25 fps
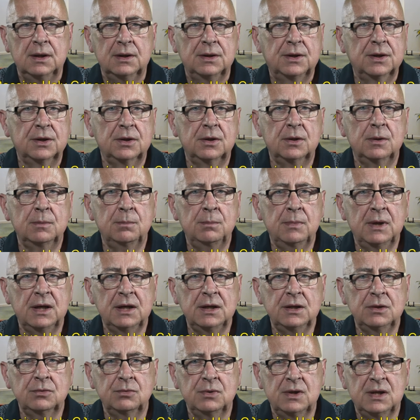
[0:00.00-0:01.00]
there are
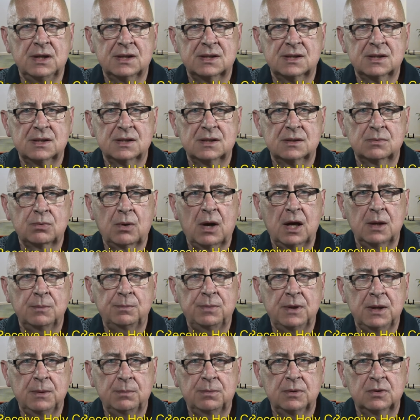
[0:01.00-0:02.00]
many reasons why
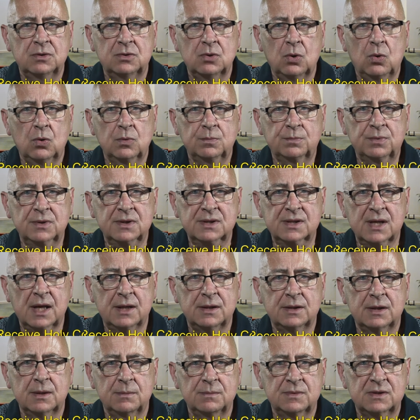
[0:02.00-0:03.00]
people don't
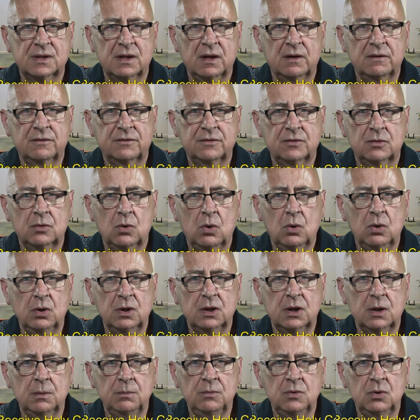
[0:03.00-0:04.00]
present themselves for
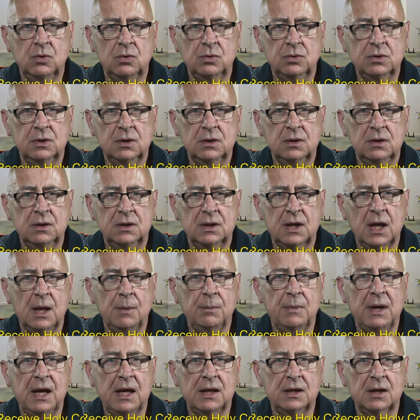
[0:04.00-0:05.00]
Holy Communion. They
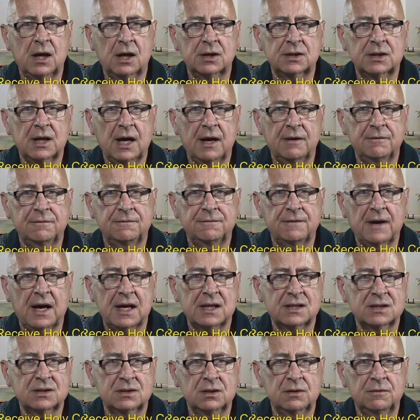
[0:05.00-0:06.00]
may not have
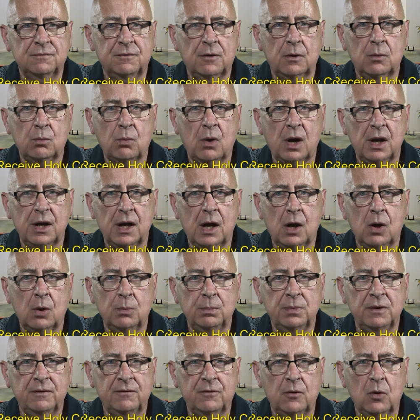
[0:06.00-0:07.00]
fasted for 1 hour
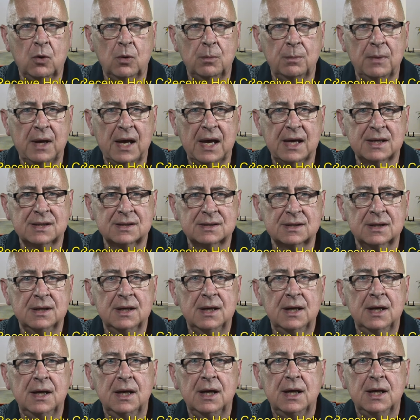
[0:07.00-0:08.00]
before Mass.
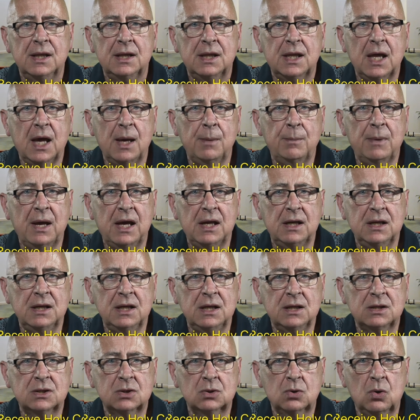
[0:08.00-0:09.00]
They may
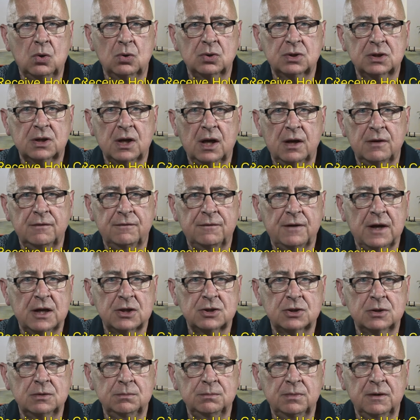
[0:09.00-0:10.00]
need to go to
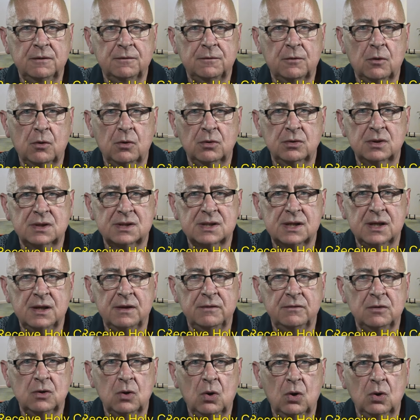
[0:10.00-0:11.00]
confession before
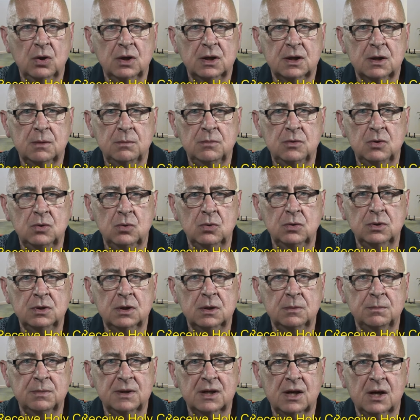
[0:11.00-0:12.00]
receiving Holy
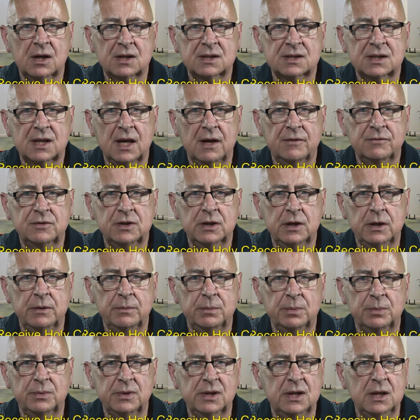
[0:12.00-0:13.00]
Communion because they have
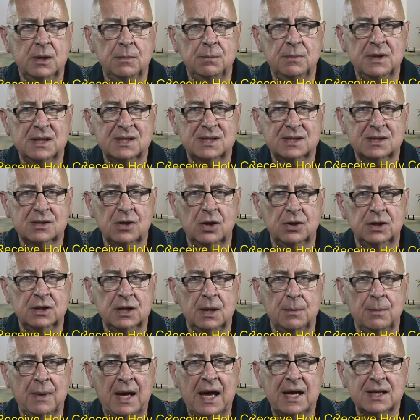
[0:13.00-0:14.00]
deliberately missed
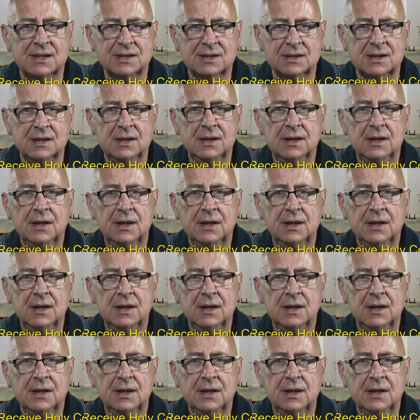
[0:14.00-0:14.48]
Sunday Mass.